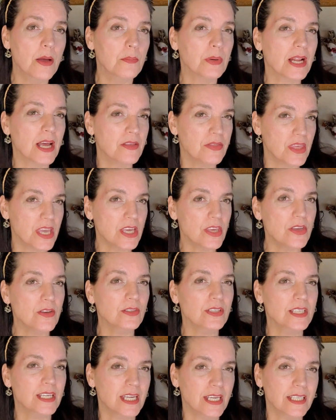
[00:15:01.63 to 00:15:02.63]
but I think
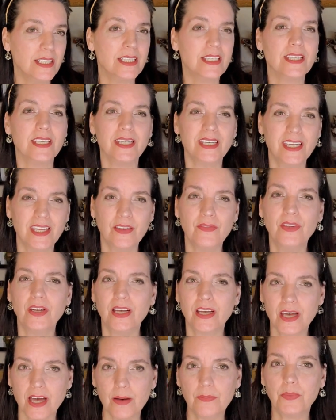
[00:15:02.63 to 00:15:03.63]
you'd need to give it a
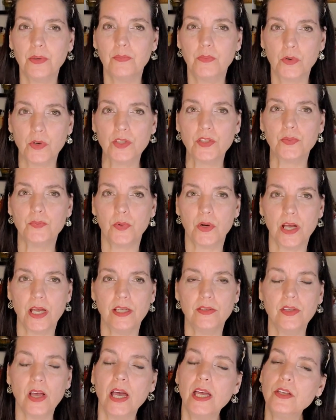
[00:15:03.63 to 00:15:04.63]
couple more
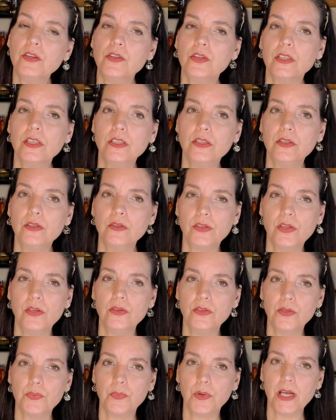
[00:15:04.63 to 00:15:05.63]
sprays. I usually do
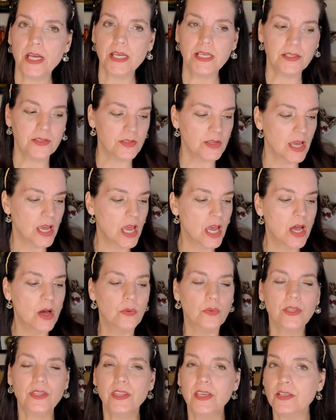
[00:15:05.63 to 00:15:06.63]
two sprays.
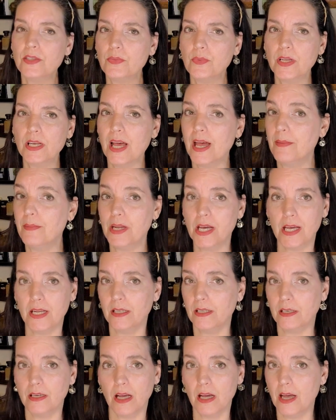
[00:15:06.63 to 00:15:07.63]
With this one, I'm not,
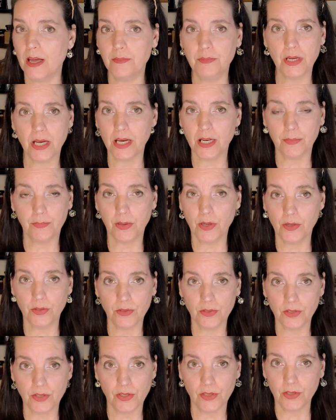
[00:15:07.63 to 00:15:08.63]
I'm not
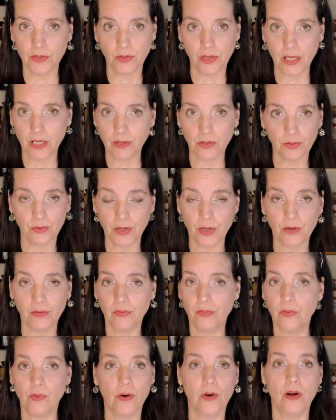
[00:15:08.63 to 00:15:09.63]
opposed to doing three or
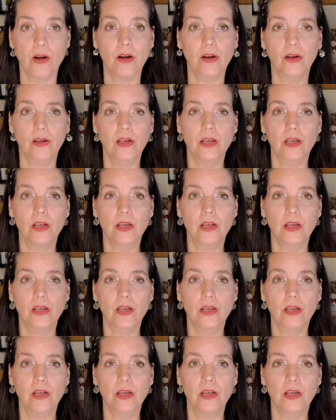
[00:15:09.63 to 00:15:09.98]
four.